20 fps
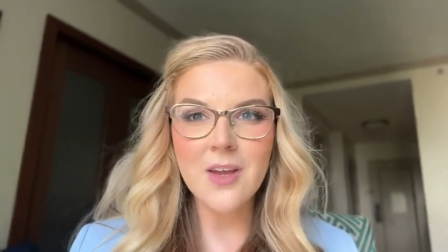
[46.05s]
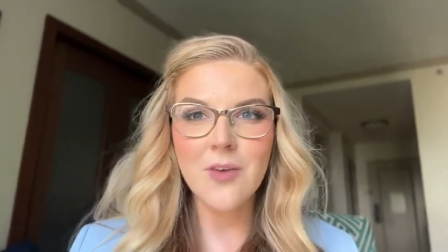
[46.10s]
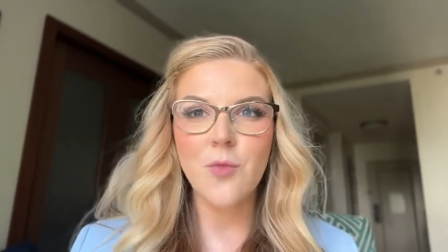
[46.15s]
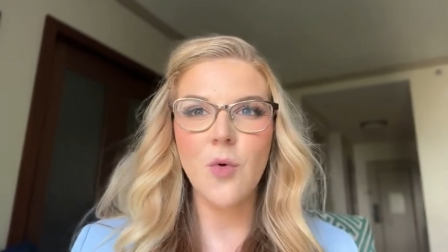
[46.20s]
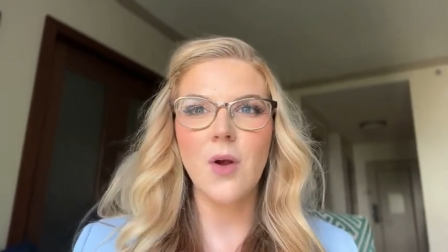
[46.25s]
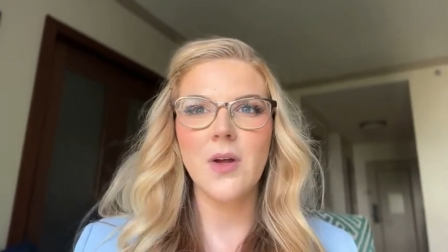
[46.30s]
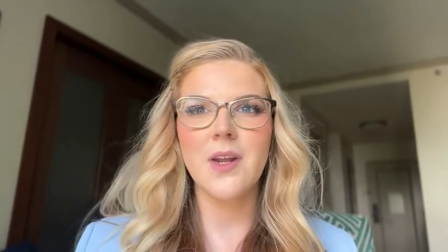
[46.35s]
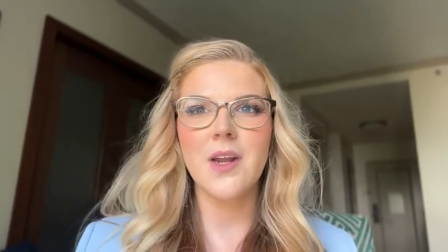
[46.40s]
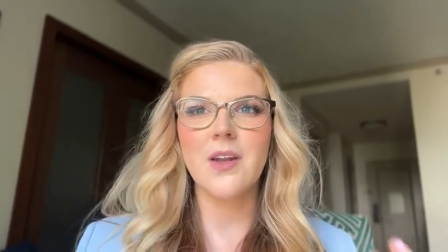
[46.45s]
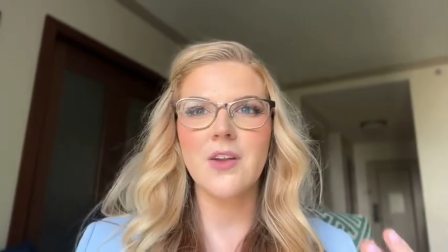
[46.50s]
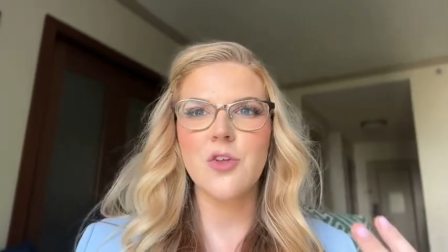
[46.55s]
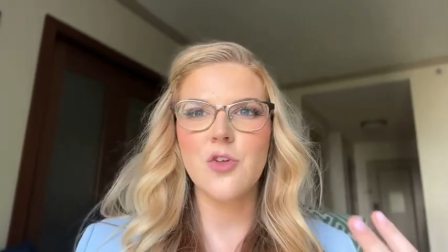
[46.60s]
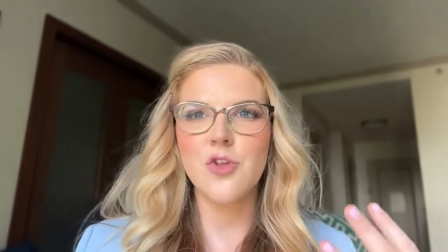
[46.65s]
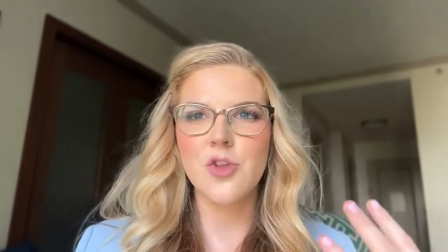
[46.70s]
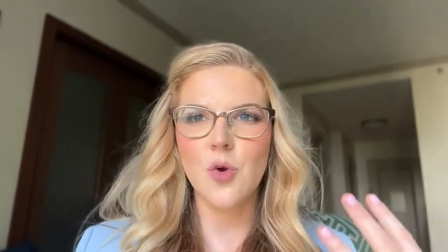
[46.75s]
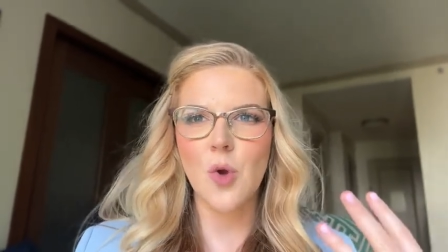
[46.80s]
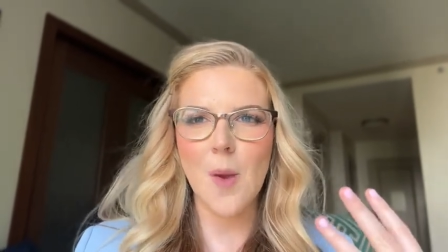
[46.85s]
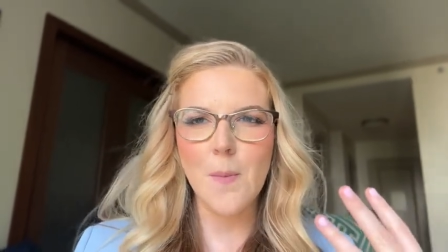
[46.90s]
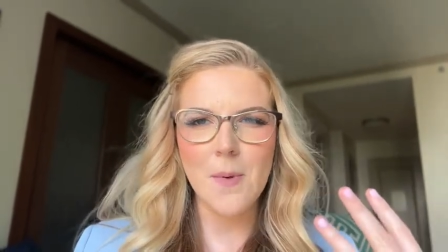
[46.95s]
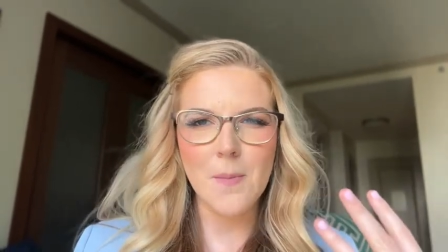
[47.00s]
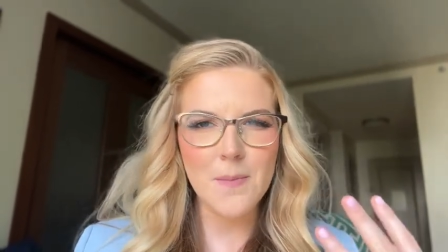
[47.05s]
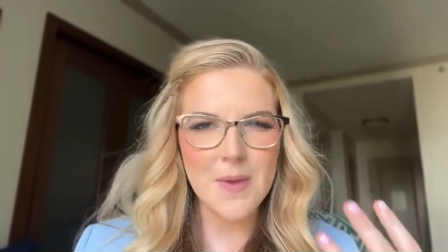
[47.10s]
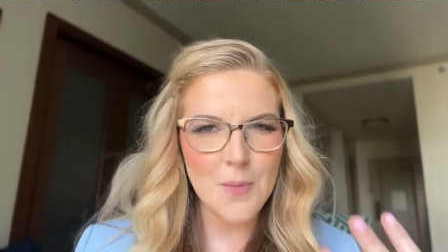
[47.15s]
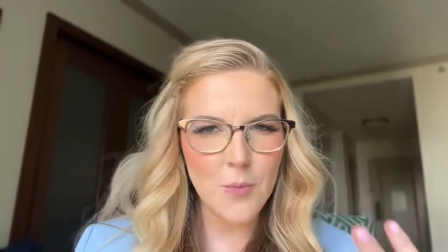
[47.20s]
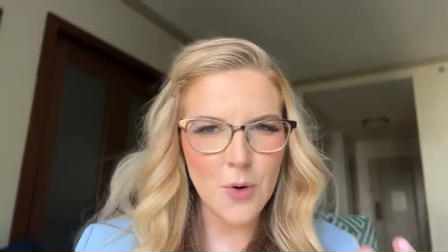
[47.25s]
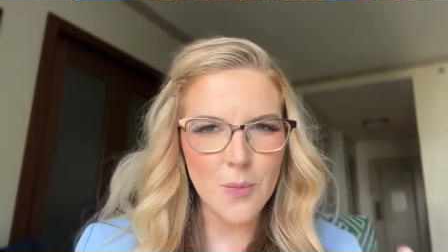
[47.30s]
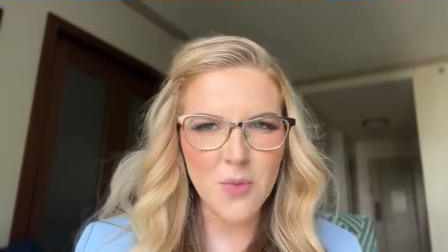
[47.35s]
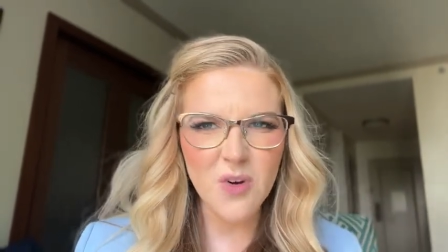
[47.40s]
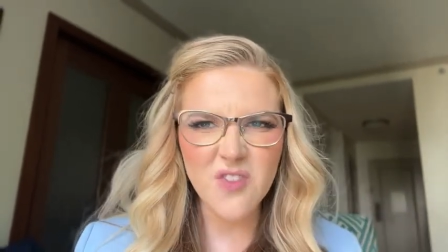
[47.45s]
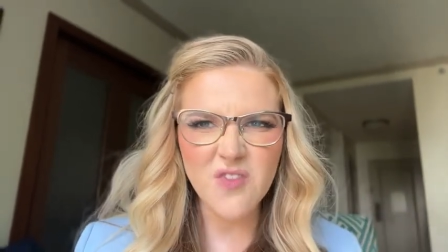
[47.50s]
of wanting to show up and be
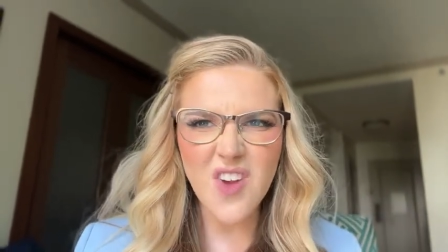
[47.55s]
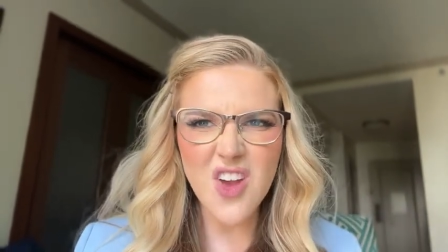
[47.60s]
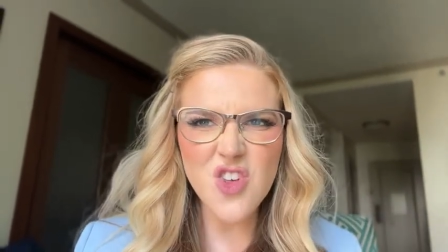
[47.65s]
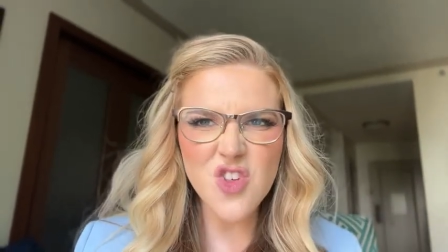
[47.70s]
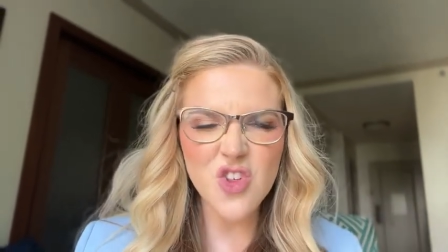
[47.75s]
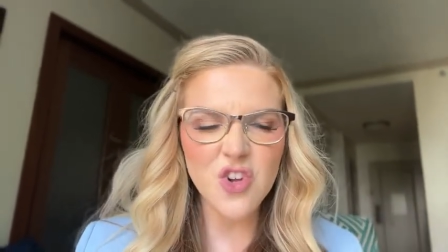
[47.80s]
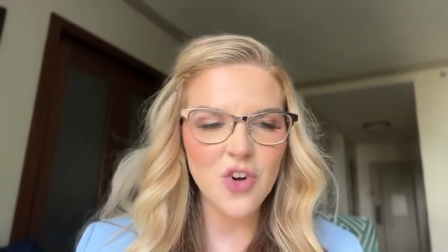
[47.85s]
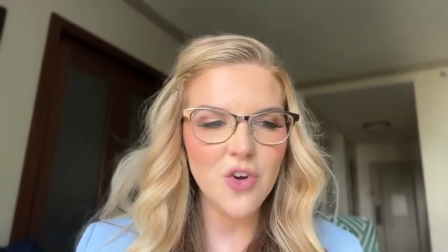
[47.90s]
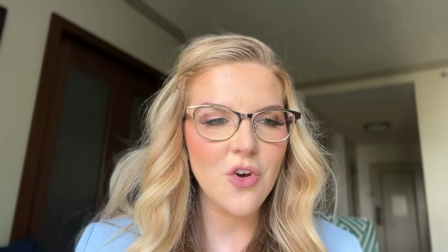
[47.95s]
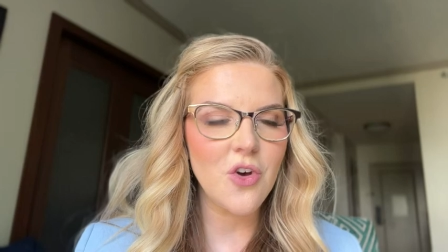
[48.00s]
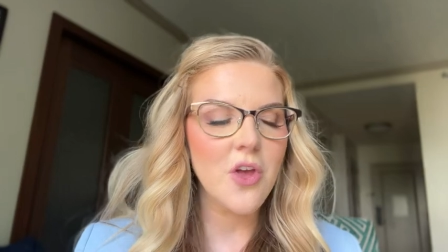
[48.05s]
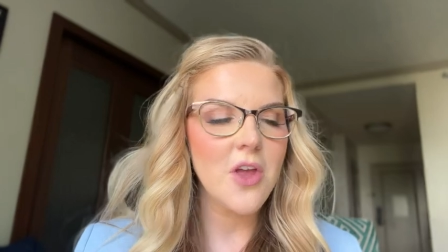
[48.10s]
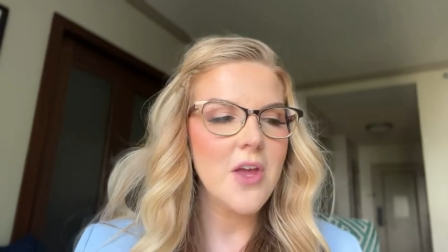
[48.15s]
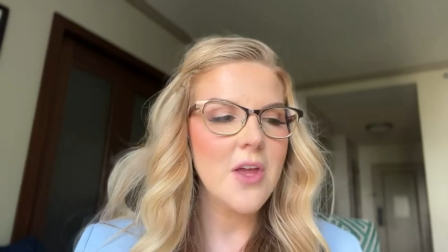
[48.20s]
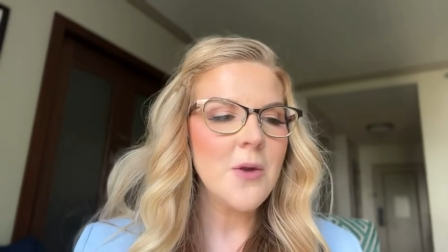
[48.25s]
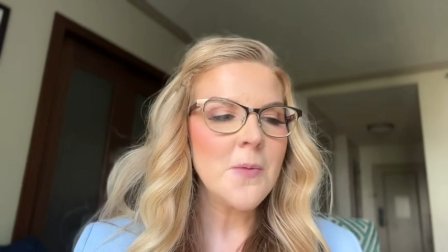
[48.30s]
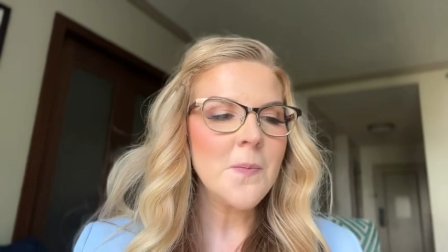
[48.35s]
more professional